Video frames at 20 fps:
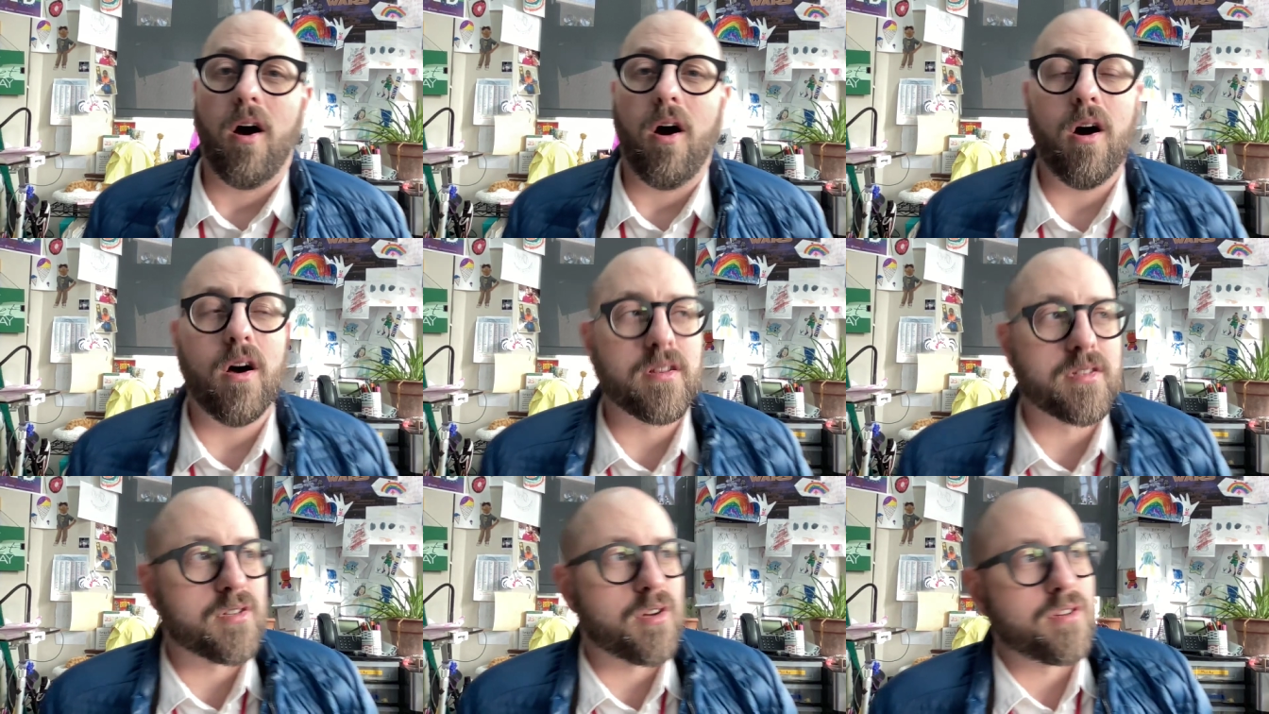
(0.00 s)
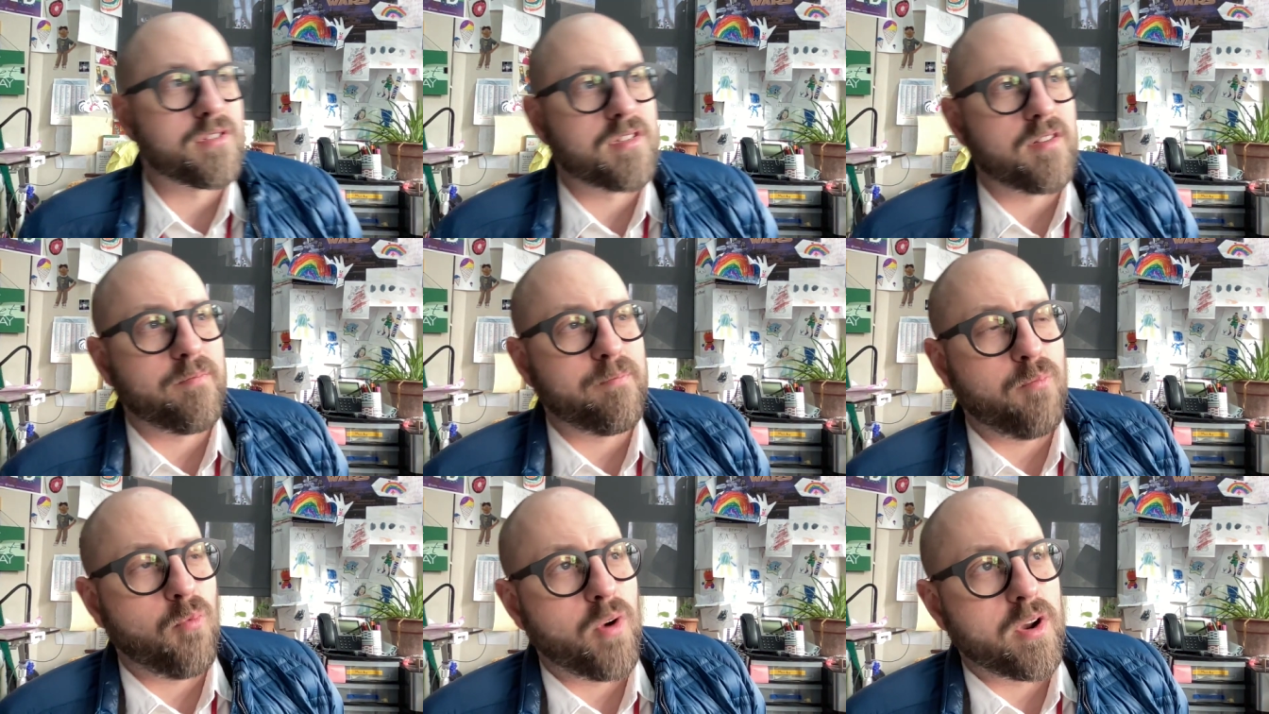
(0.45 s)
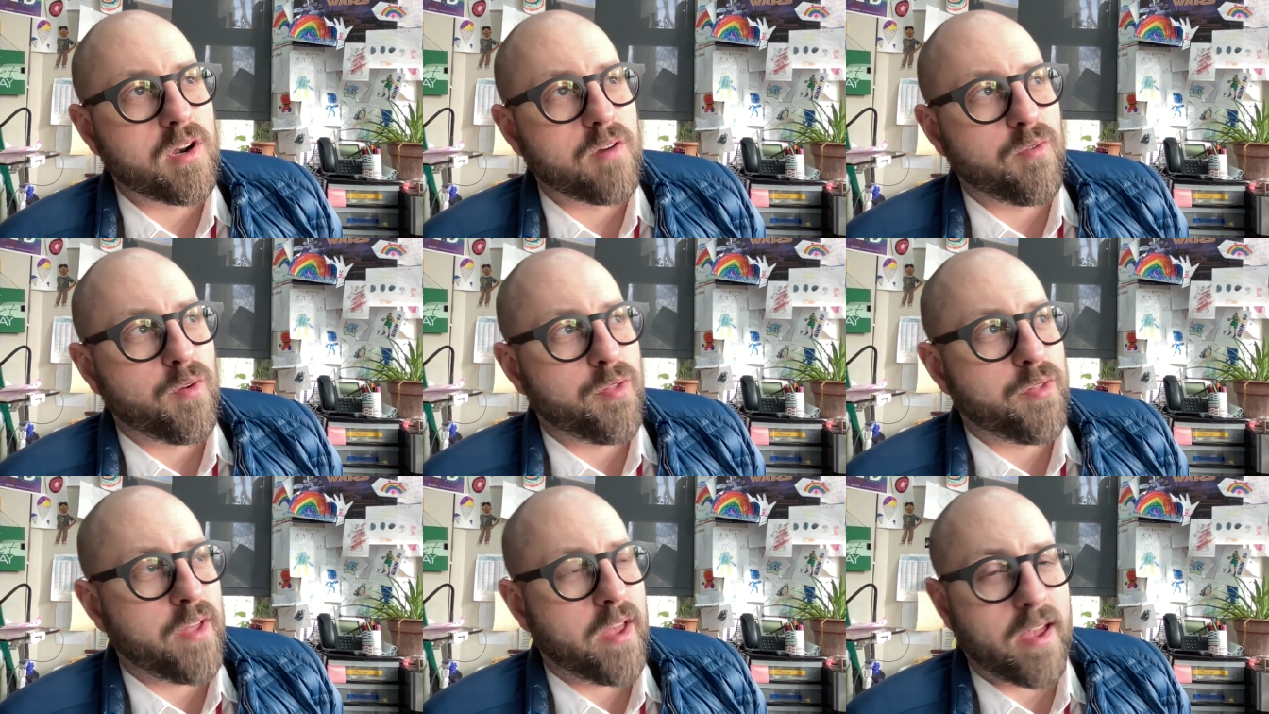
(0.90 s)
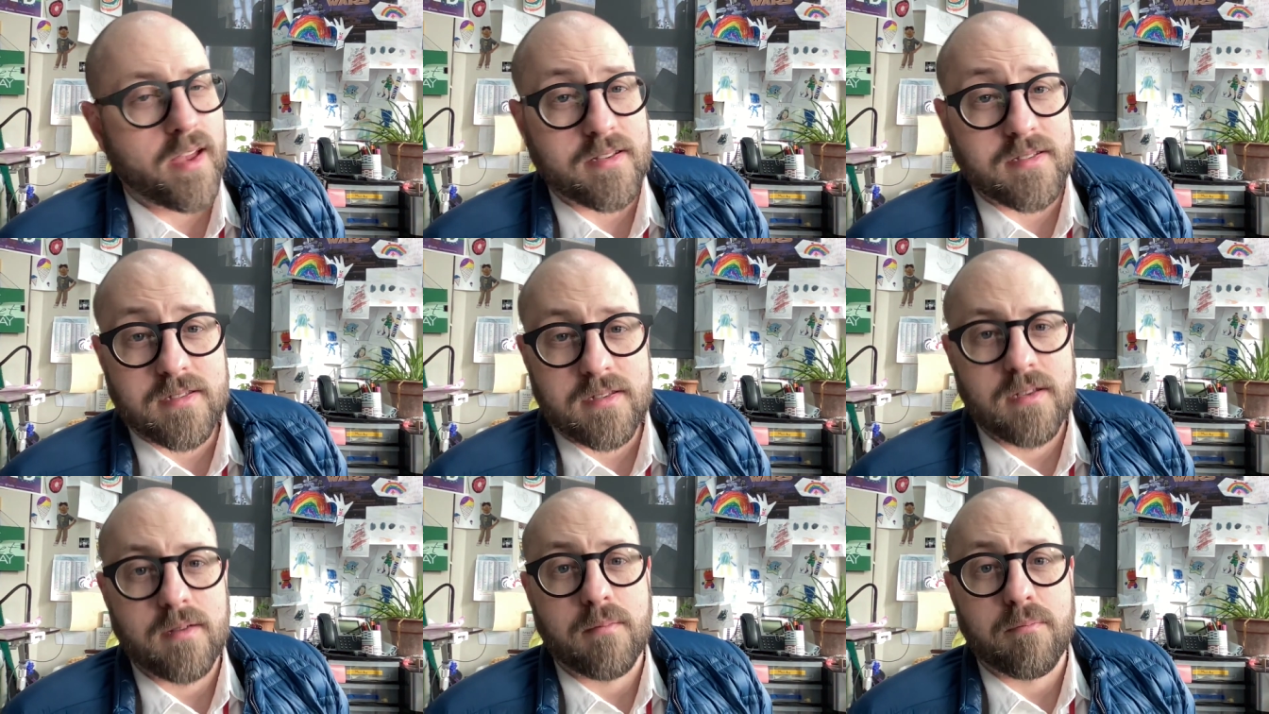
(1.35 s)
all sorts of wonderful
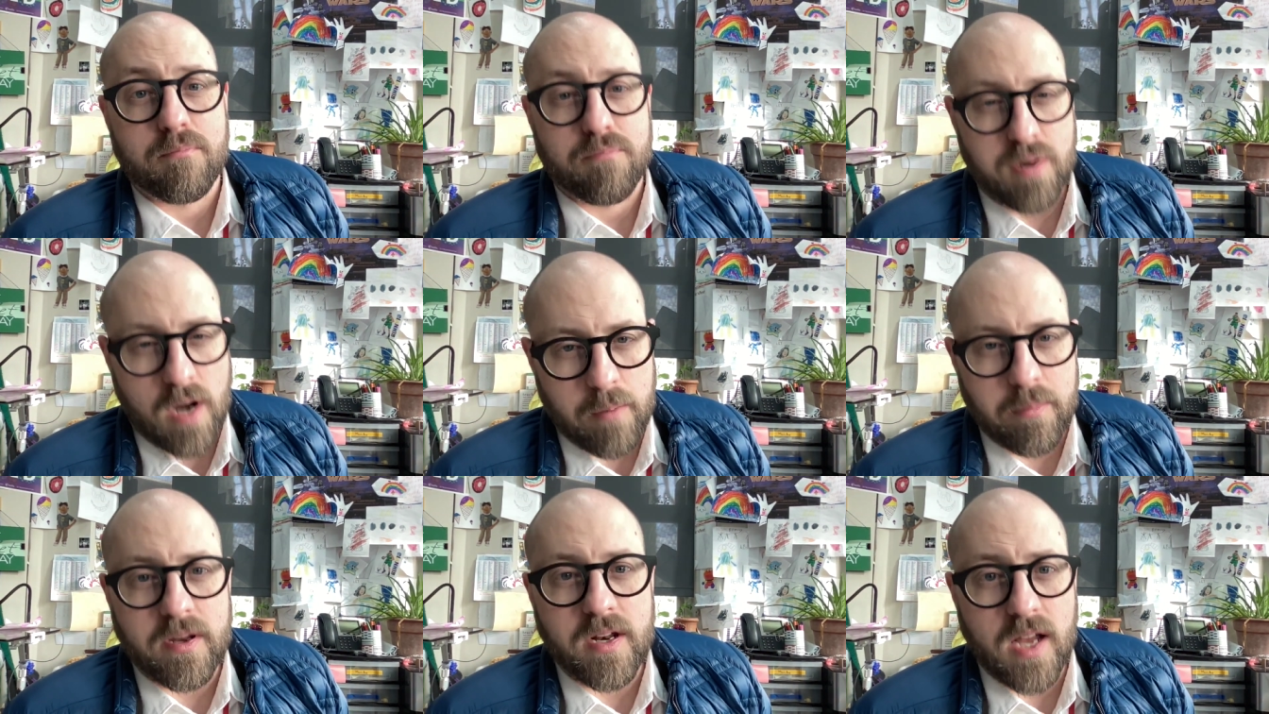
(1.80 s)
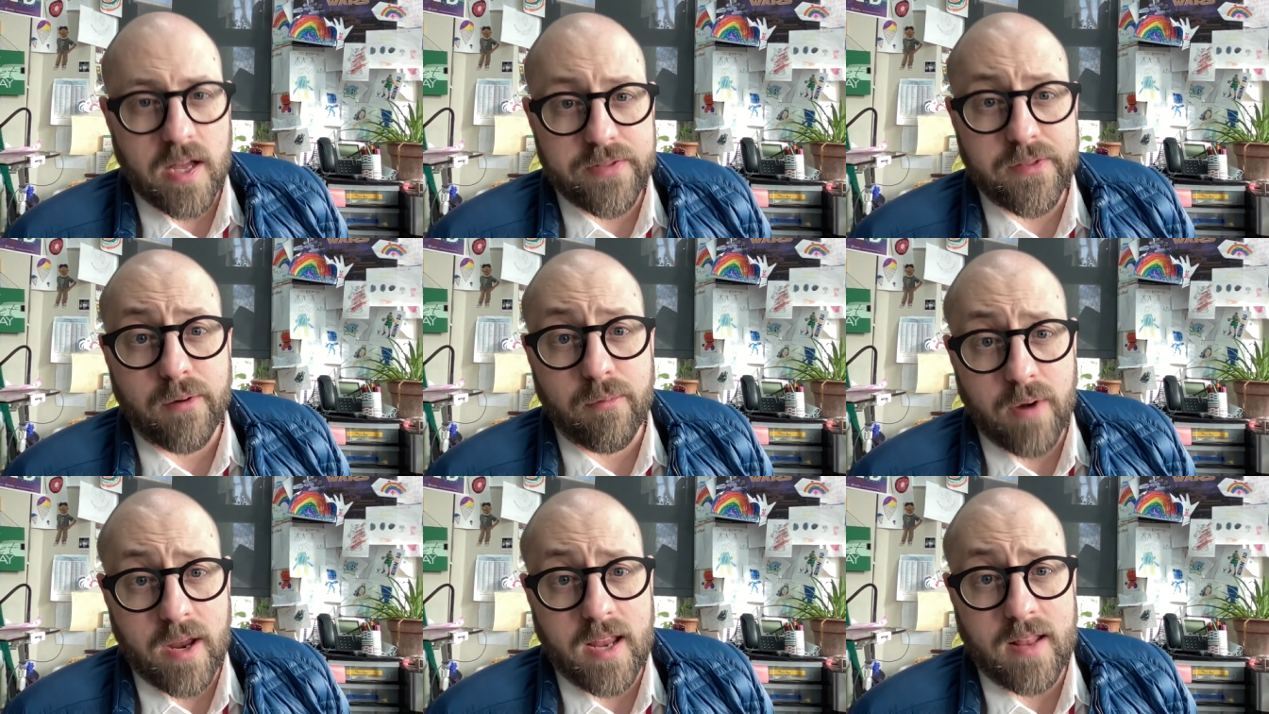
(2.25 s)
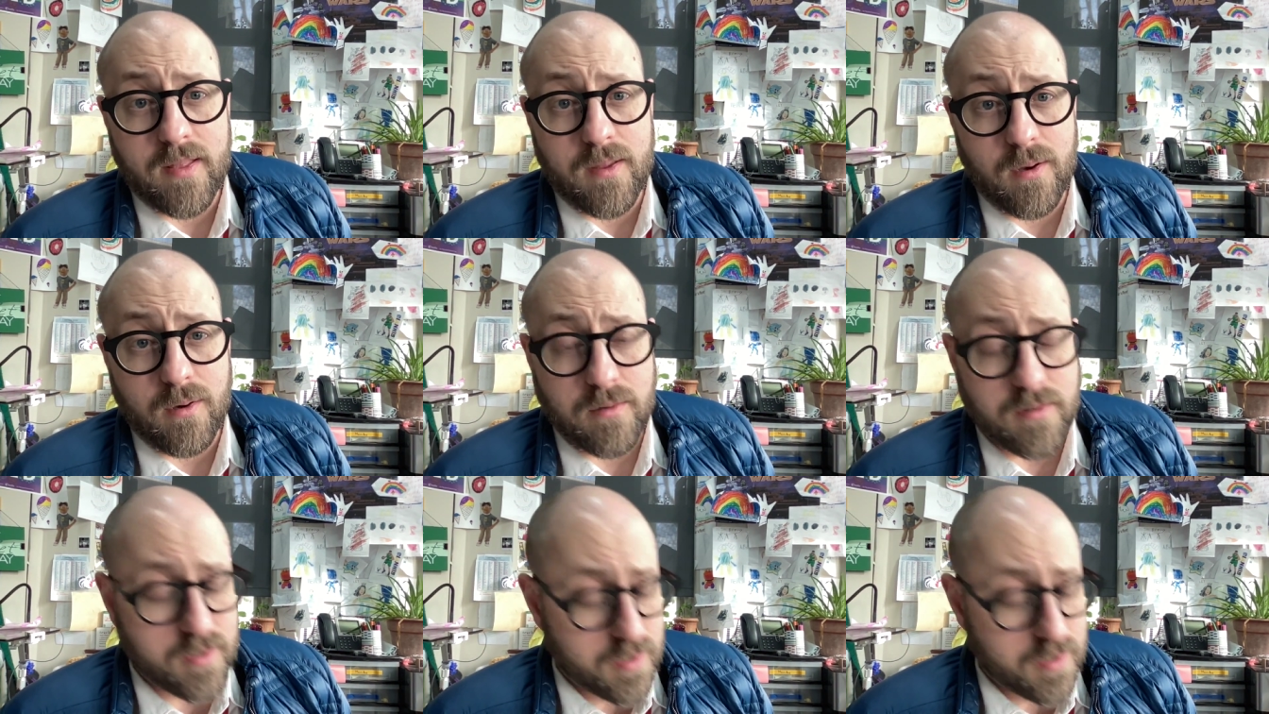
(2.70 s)
things. Probably not the rain, though.